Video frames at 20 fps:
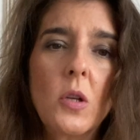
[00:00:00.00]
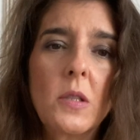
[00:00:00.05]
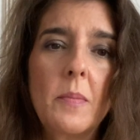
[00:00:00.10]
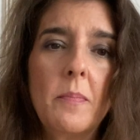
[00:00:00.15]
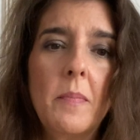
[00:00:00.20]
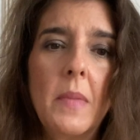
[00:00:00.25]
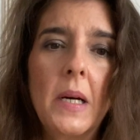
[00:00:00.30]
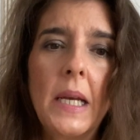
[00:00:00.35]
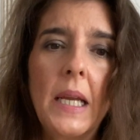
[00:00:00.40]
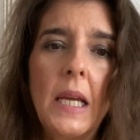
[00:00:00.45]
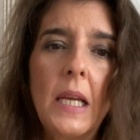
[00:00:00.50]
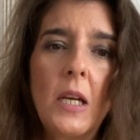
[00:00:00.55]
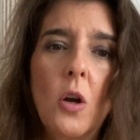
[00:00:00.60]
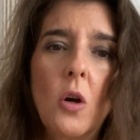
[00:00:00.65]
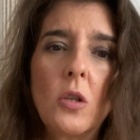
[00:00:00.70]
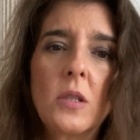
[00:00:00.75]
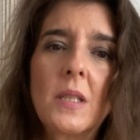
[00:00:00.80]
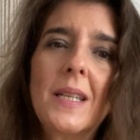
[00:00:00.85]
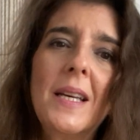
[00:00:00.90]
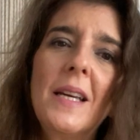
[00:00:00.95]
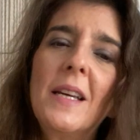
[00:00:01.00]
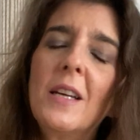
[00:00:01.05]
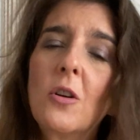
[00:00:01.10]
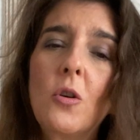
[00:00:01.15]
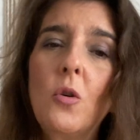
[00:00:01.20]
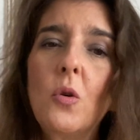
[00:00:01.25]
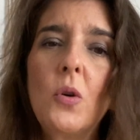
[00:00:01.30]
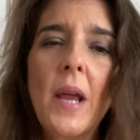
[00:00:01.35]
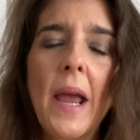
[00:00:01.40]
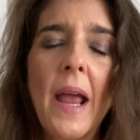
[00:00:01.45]
money, not
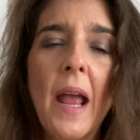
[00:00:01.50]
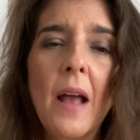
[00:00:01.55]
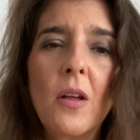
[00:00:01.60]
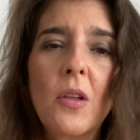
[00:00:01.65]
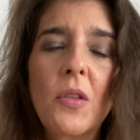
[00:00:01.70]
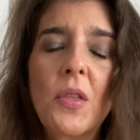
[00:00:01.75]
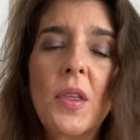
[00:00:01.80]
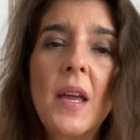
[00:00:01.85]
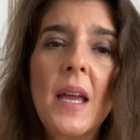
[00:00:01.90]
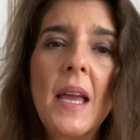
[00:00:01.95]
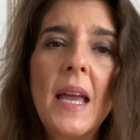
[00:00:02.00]
good health?